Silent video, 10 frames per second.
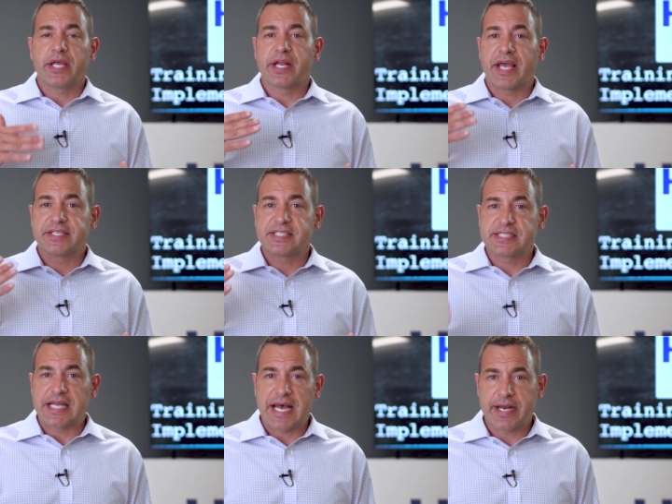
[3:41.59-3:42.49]
In a
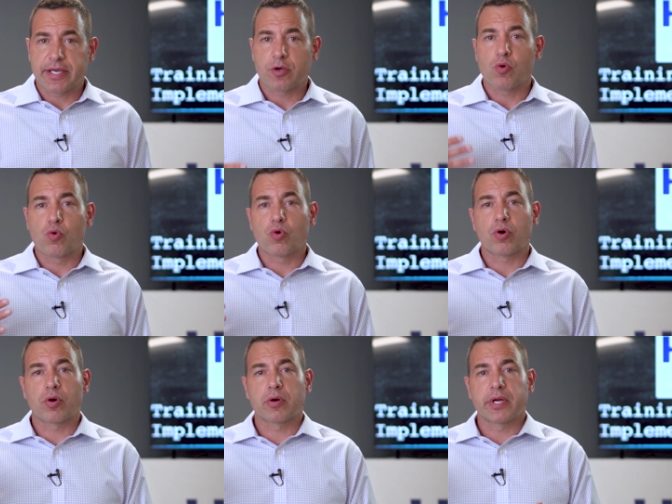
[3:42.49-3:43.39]
static
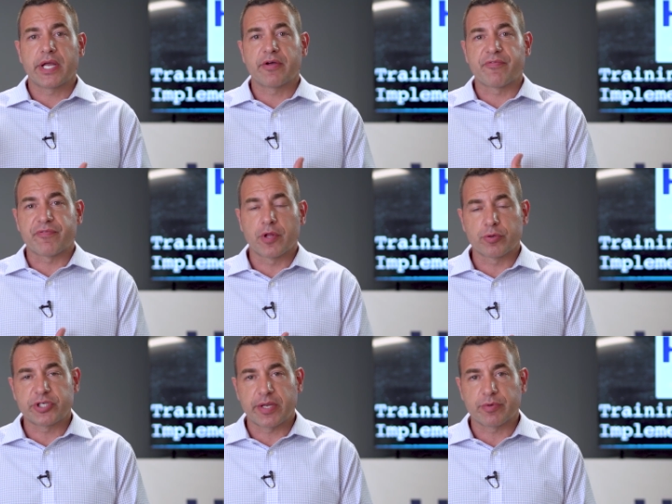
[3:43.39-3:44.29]
or in a flow
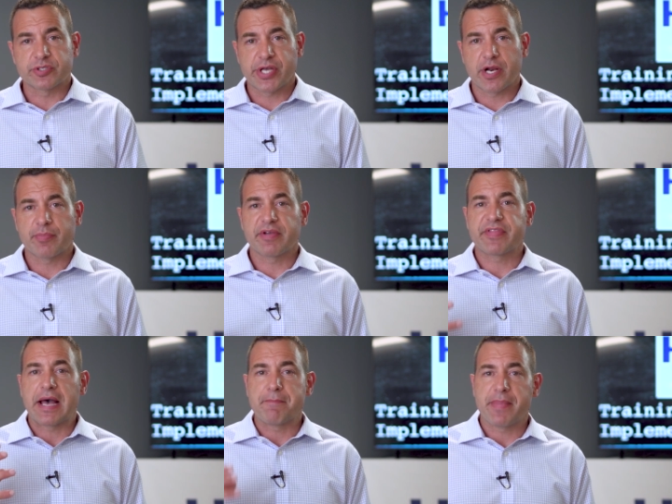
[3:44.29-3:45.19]
chamber setup, if
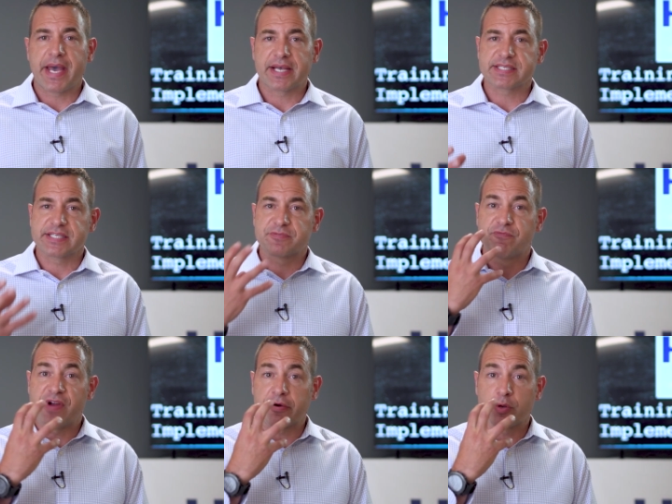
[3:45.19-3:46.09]
that mask is
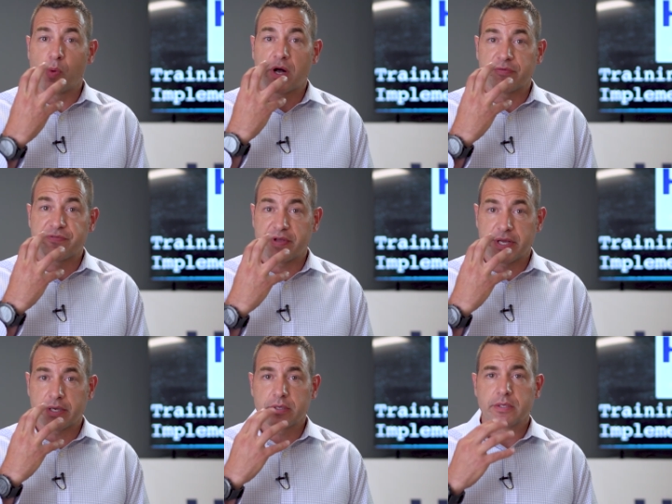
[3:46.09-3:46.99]
very well
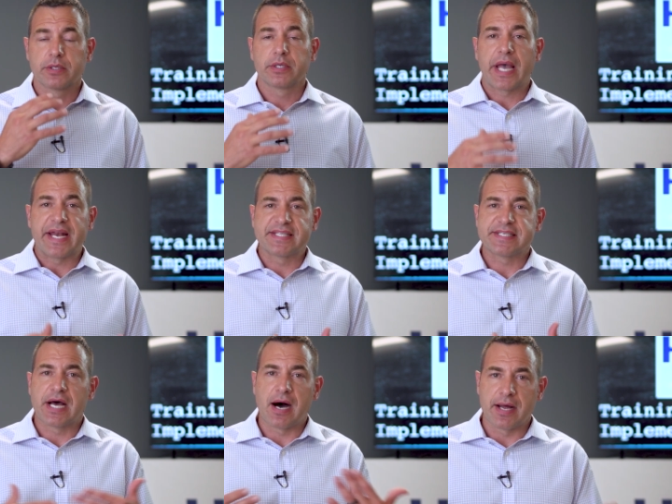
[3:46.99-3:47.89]
fitting and it's
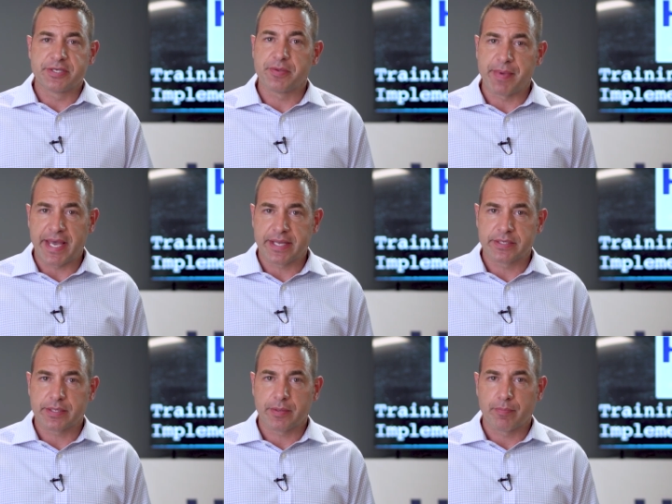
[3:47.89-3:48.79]
an on
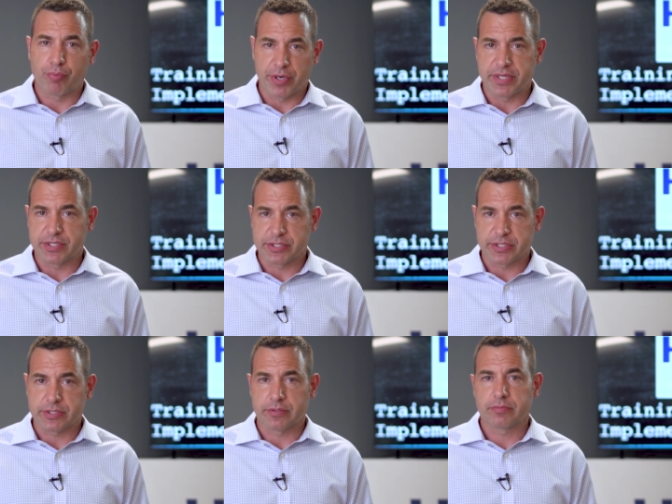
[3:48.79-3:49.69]
demand breathing
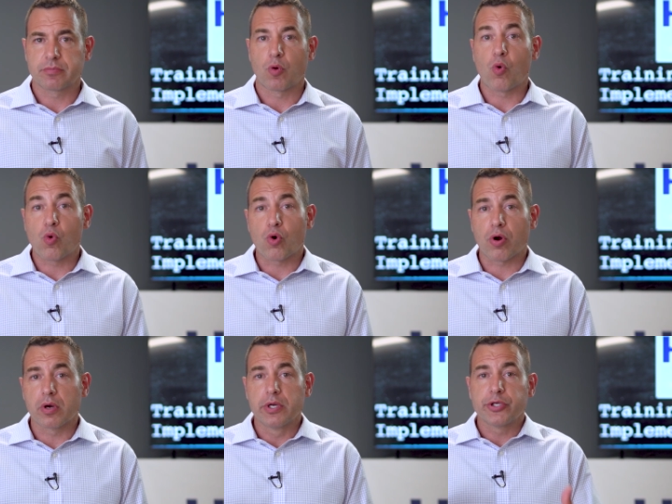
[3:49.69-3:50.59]
system,
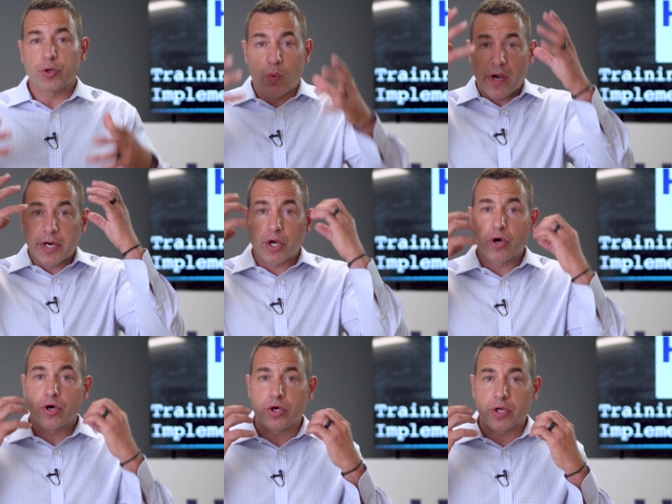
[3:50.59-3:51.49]
or you're wearing a
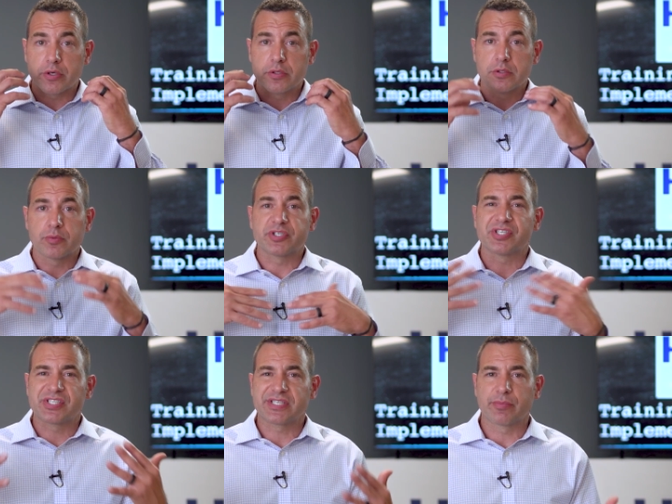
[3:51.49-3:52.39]
hood, which
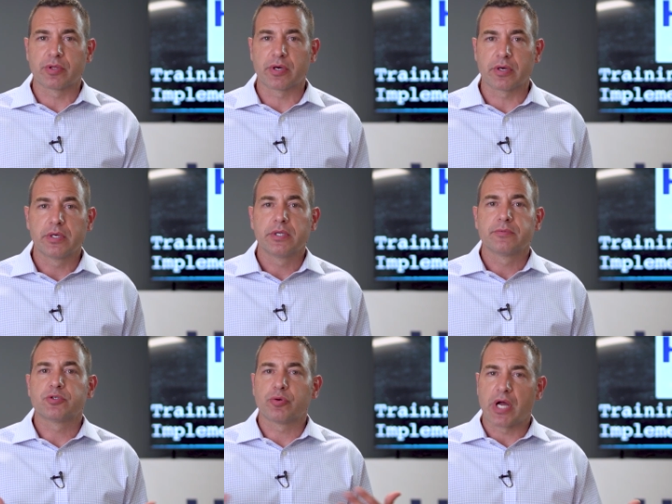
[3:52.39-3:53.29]
is similar
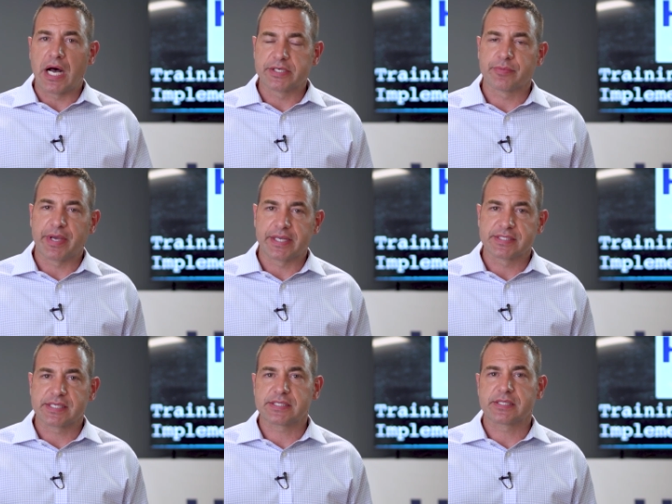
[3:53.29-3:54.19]
to an on demand
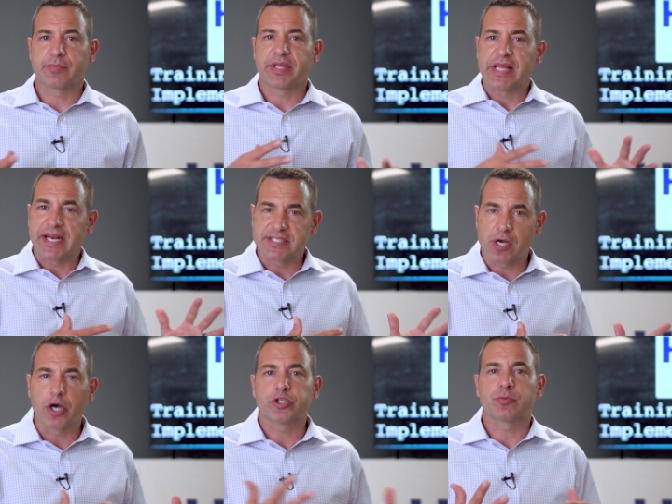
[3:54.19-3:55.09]
system in that it's
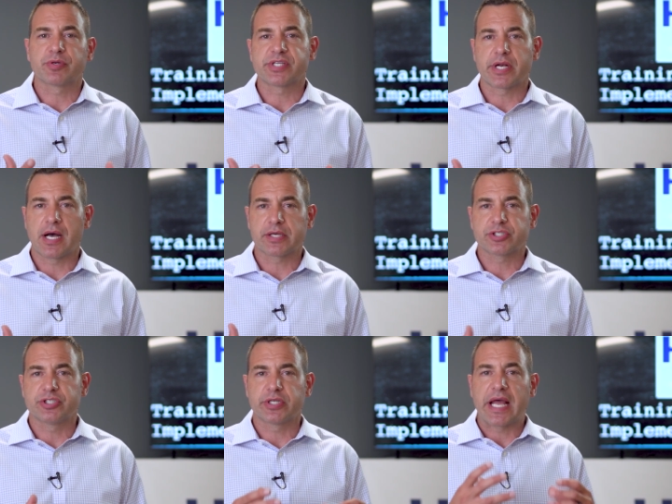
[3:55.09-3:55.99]
100%
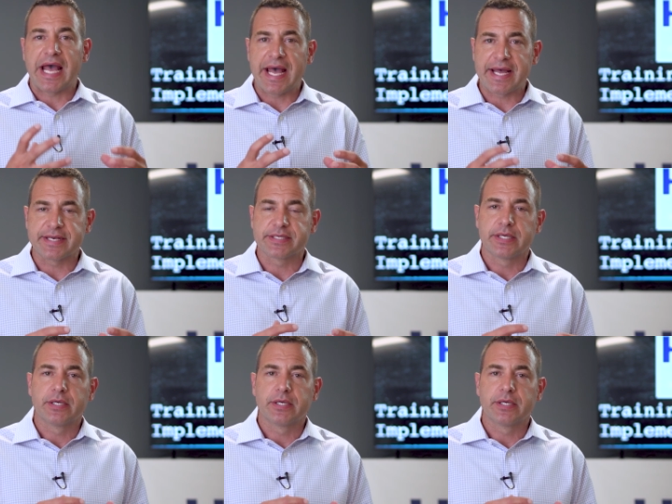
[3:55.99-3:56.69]
oxygen and